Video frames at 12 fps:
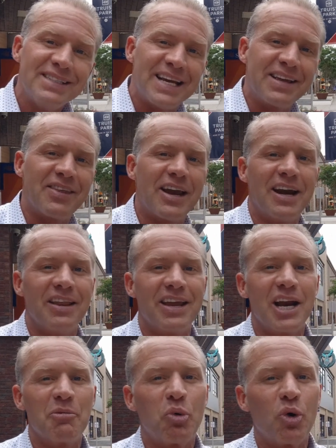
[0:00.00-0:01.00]
take that into the
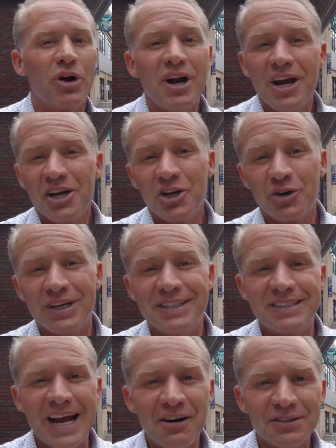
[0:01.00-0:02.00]
airport. You're in
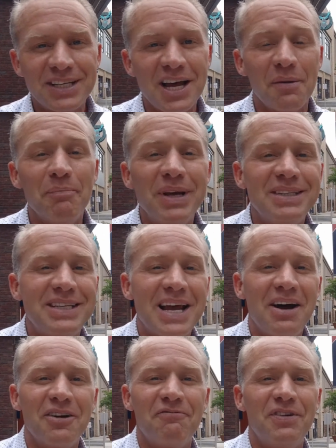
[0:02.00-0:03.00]
downtown,
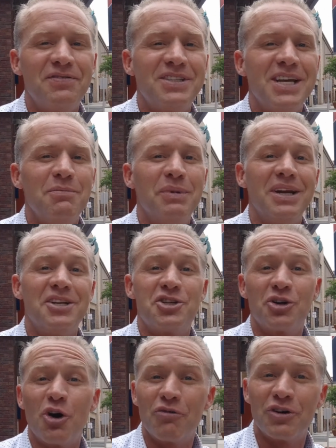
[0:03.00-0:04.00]
midtown in 15 minutes.
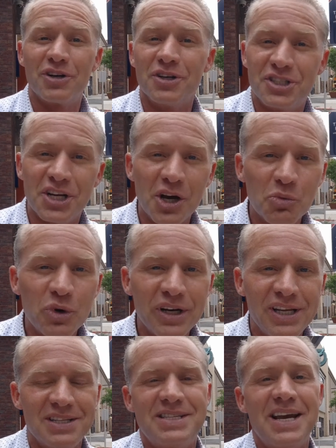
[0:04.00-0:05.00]
You're over to
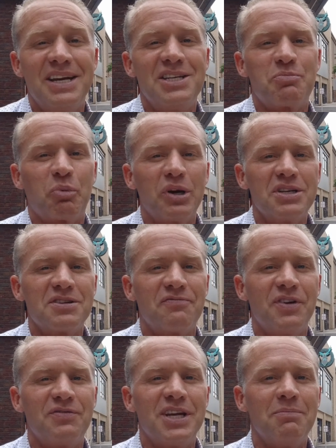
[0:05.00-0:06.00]
Dunwoody and Sandy Springs in
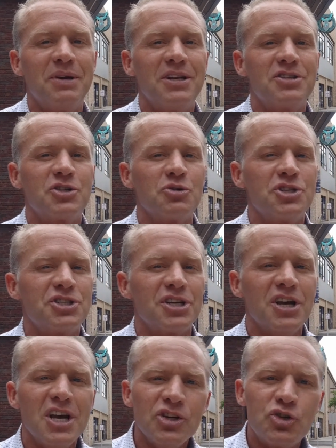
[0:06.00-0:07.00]
15 minutes. So it's just
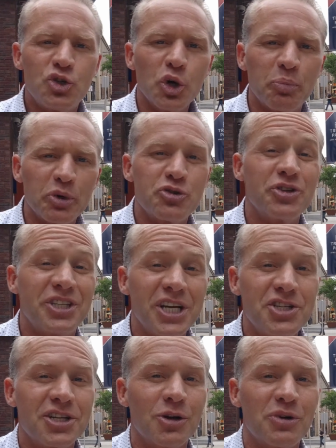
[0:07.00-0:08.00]
a super
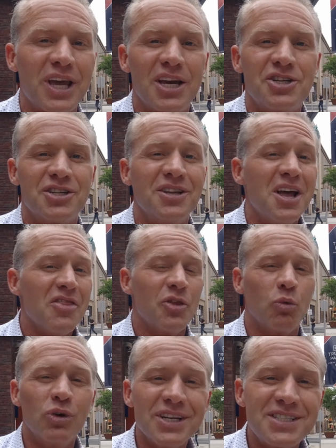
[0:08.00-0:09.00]
strategic location.
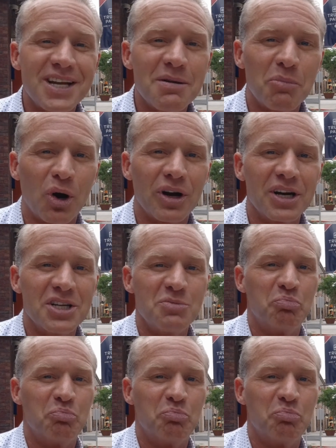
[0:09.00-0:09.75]
The real estate market is